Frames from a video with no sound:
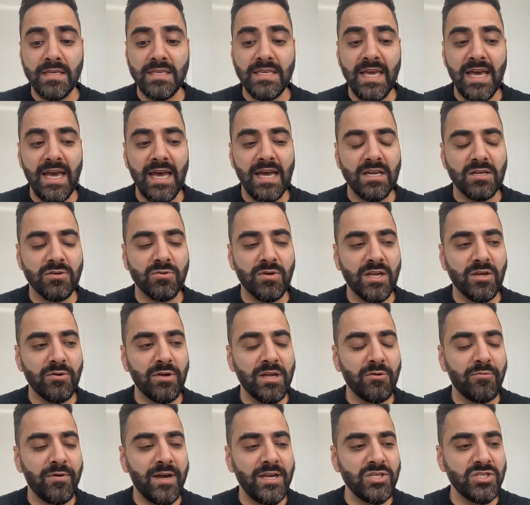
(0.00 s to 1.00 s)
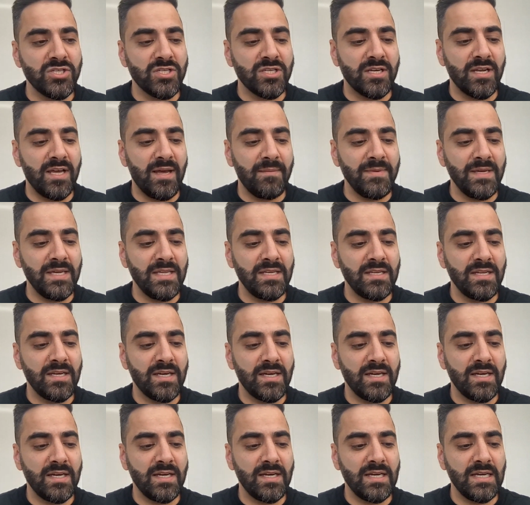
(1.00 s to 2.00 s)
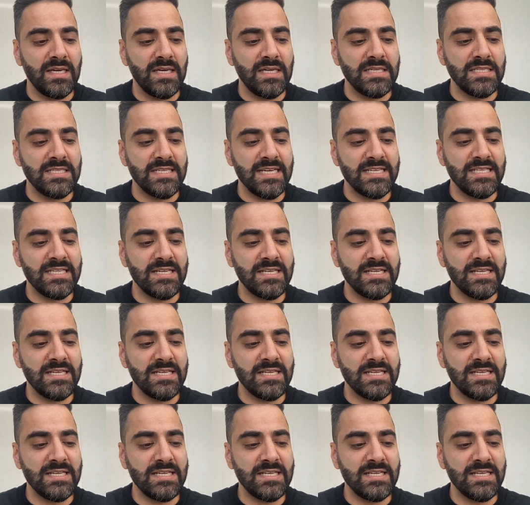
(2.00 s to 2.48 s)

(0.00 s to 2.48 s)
Yeah, great question. I mean, there